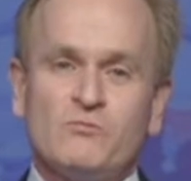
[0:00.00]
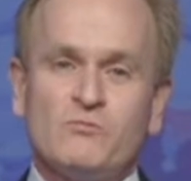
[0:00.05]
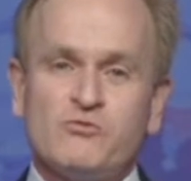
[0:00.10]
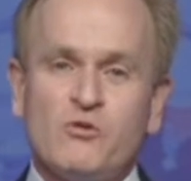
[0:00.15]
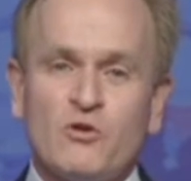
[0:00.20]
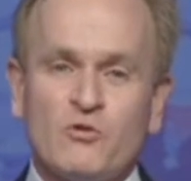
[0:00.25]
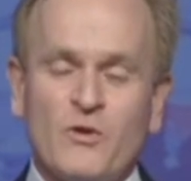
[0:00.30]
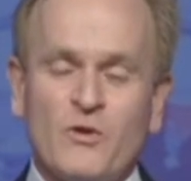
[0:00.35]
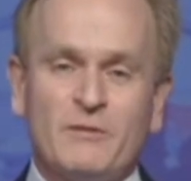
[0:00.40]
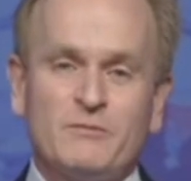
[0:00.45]

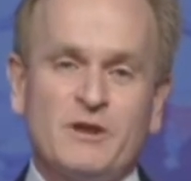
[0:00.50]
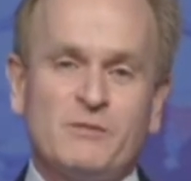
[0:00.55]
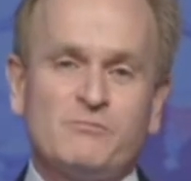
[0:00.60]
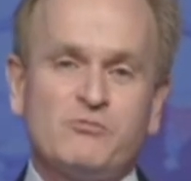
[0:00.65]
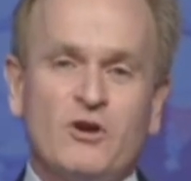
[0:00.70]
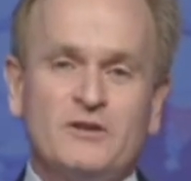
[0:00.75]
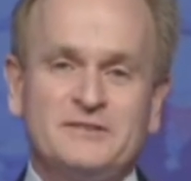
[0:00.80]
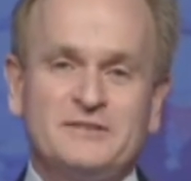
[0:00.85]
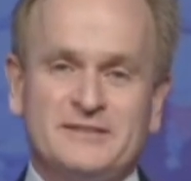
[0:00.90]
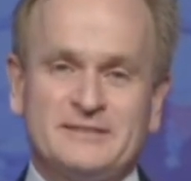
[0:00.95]
Lévis who
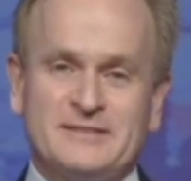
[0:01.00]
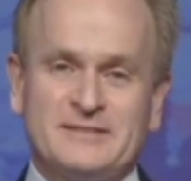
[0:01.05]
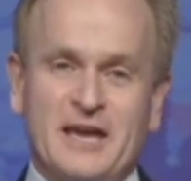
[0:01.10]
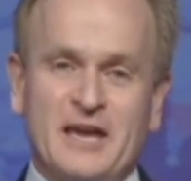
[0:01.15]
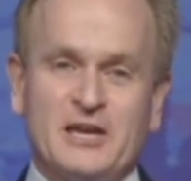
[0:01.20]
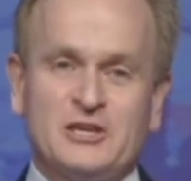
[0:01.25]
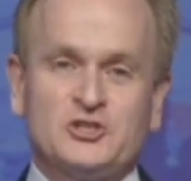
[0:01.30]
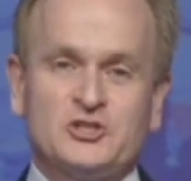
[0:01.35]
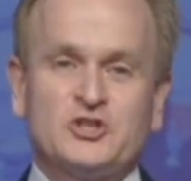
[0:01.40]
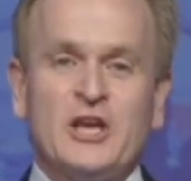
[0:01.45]
wanted to better
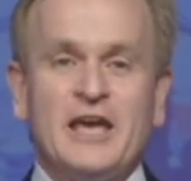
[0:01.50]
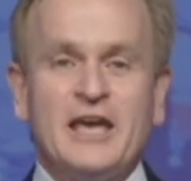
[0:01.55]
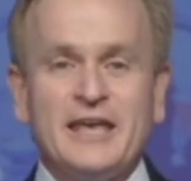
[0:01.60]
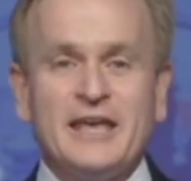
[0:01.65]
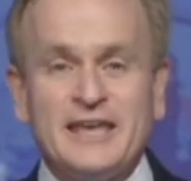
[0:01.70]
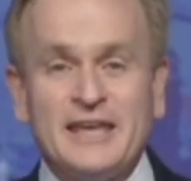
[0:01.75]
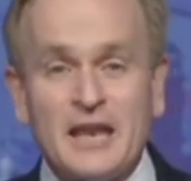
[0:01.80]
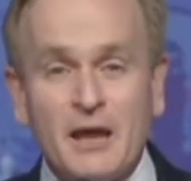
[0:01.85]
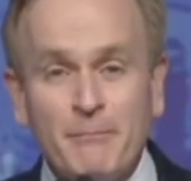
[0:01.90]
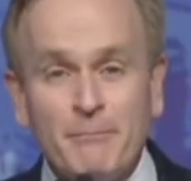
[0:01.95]

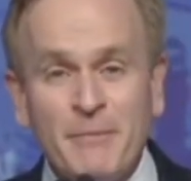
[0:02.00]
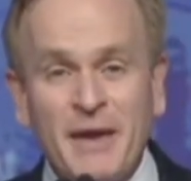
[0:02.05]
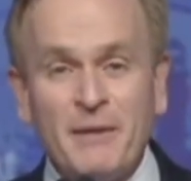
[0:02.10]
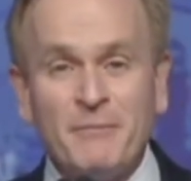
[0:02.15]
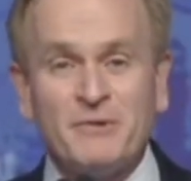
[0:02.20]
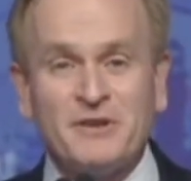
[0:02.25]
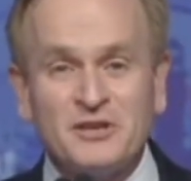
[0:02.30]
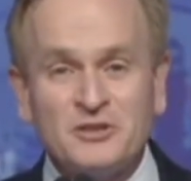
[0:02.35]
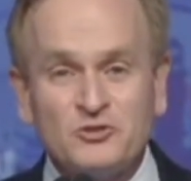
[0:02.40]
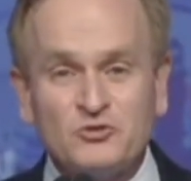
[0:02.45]
understand my
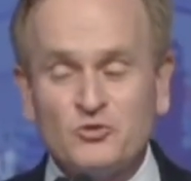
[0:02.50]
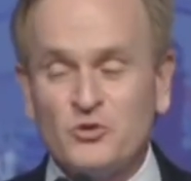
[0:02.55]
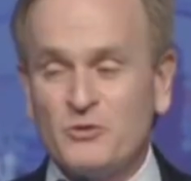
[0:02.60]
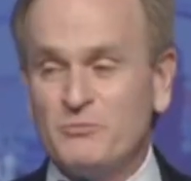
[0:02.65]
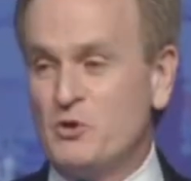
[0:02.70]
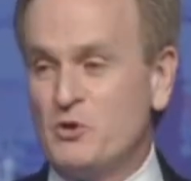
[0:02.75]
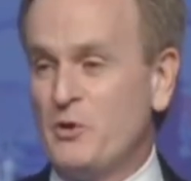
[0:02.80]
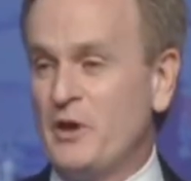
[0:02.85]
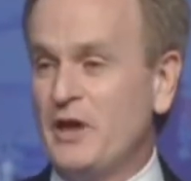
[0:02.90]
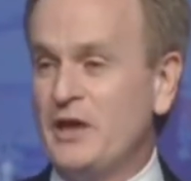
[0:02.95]

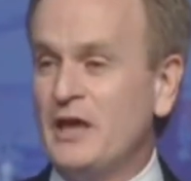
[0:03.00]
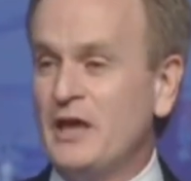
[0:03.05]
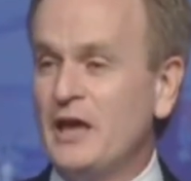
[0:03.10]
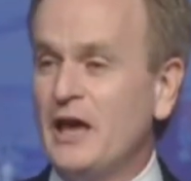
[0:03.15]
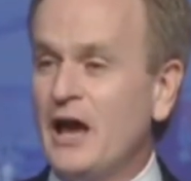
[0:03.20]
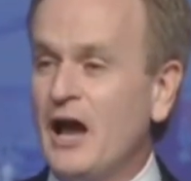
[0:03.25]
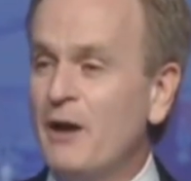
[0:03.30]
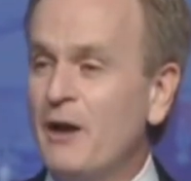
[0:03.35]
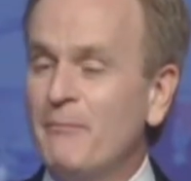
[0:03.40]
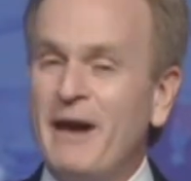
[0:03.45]
apprenticeship
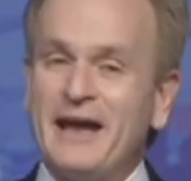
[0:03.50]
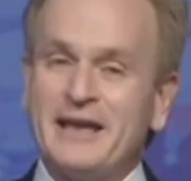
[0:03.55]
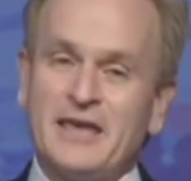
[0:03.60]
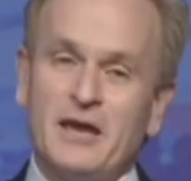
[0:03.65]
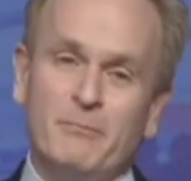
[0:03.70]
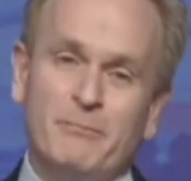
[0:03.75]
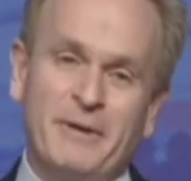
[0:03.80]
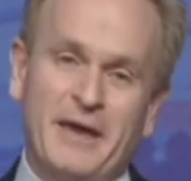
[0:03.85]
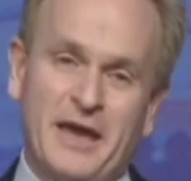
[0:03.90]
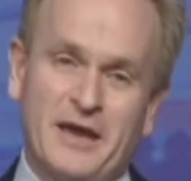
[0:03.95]
program,
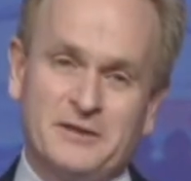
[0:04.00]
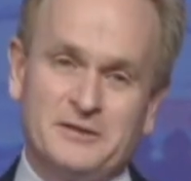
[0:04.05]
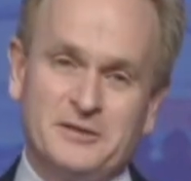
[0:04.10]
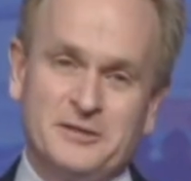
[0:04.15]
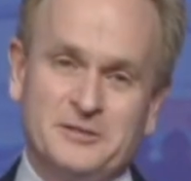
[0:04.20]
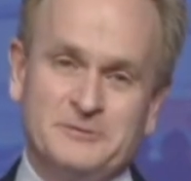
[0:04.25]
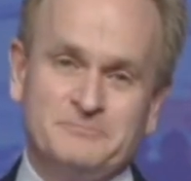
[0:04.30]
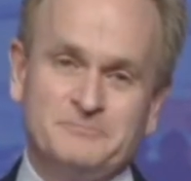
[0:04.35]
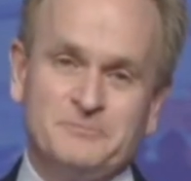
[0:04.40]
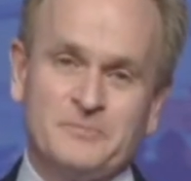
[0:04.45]
and he
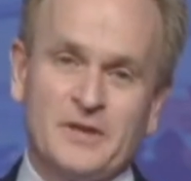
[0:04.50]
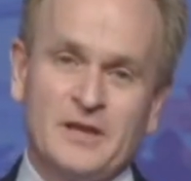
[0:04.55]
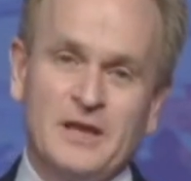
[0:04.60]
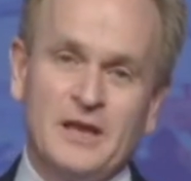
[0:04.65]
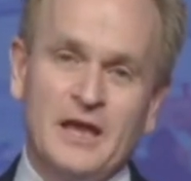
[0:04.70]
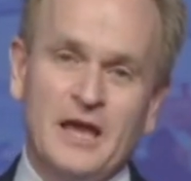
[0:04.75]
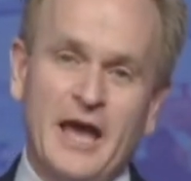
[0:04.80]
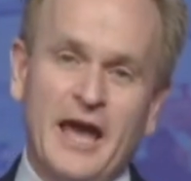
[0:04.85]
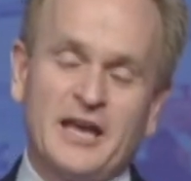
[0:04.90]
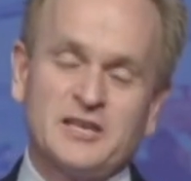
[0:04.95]
even
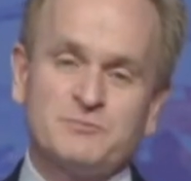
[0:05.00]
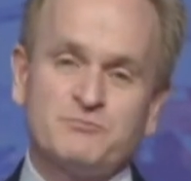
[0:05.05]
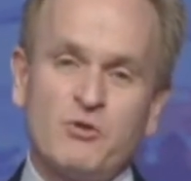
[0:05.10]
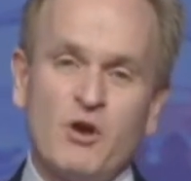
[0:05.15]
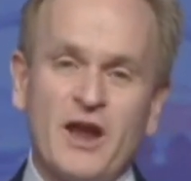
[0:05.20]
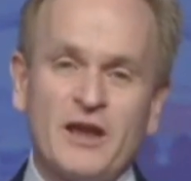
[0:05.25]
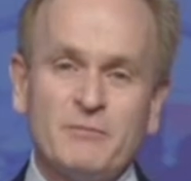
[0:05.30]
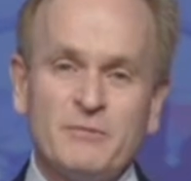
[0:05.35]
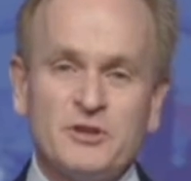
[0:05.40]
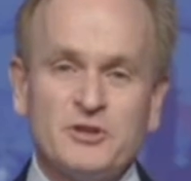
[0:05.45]
contributed to my
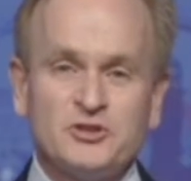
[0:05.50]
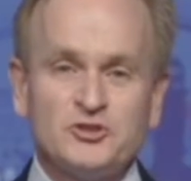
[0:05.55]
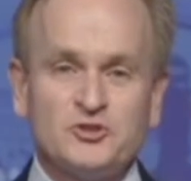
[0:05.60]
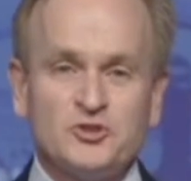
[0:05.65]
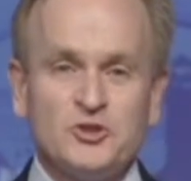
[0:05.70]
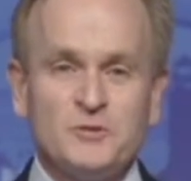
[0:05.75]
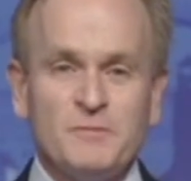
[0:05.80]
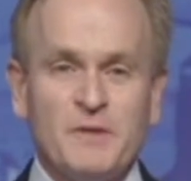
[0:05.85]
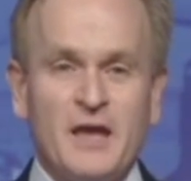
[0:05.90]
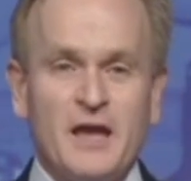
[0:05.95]

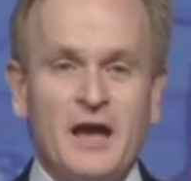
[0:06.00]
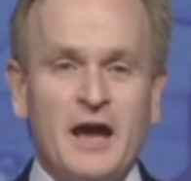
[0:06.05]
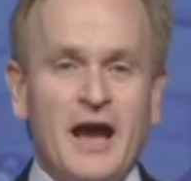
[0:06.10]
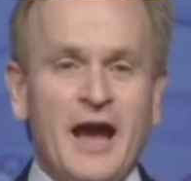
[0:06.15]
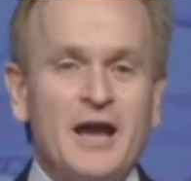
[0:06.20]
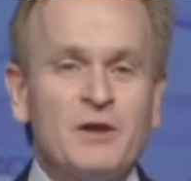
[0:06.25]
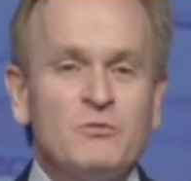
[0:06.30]
campaign.